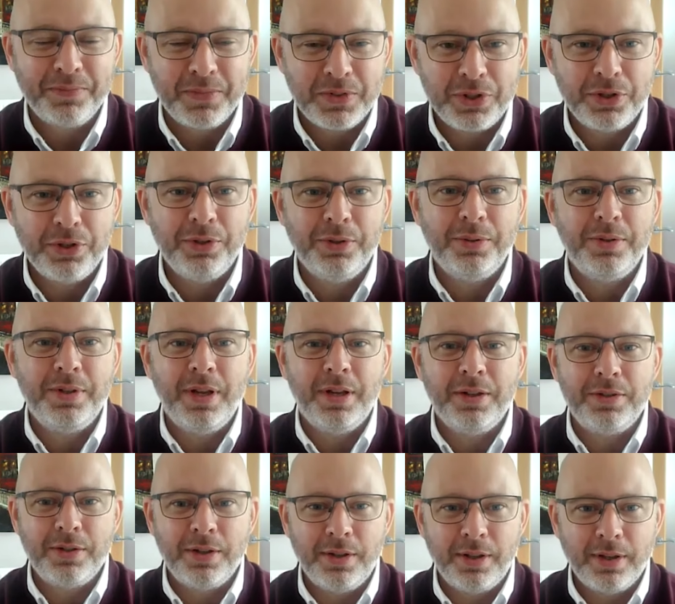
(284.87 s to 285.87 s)
to you know
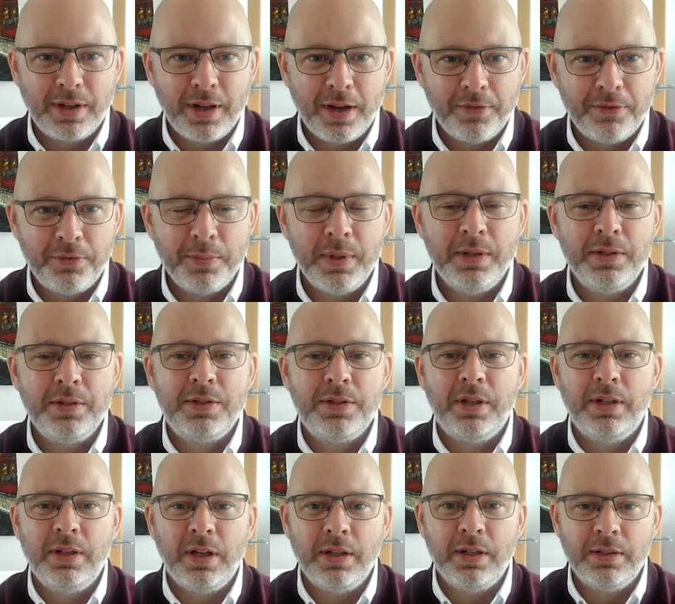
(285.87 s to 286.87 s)
so that governments
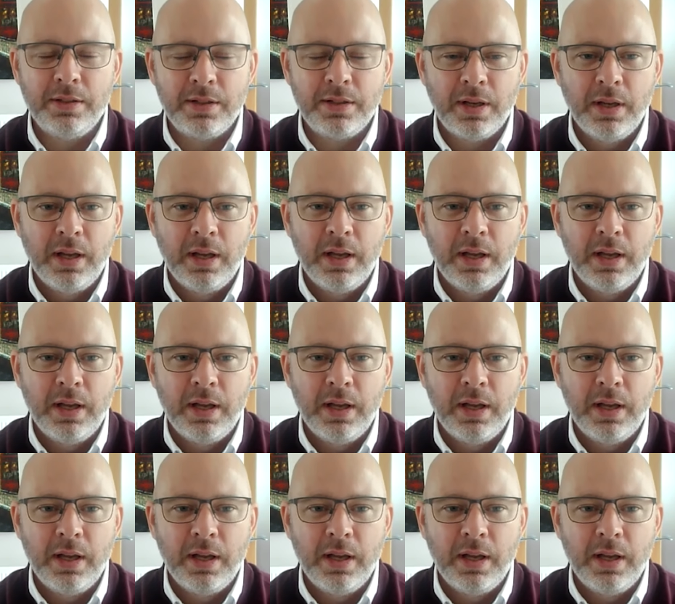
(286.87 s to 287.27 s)
and and